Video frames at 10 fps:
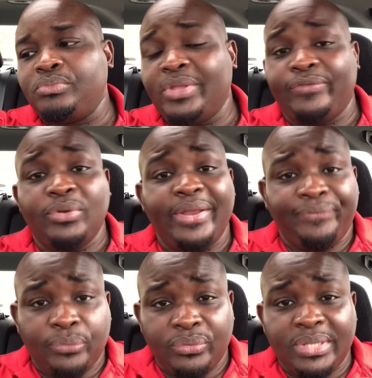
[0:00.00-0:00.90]
If you live
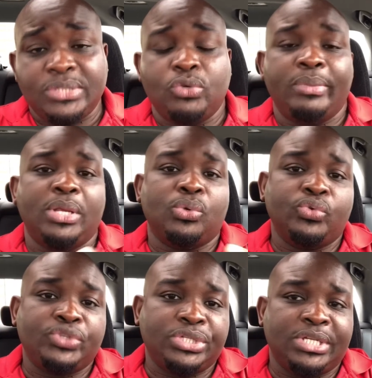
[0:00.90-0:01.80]
through this, you may
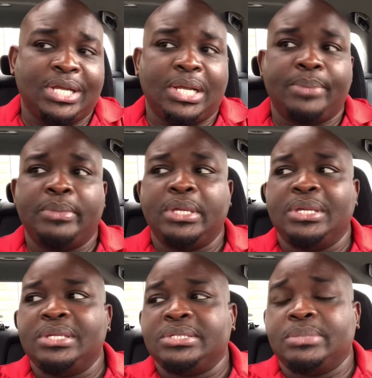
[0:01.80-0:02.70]
lose your job.
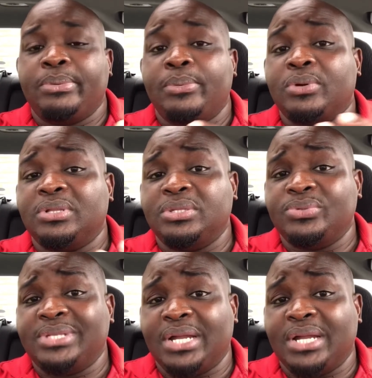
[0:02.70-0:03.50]
Some people could lose their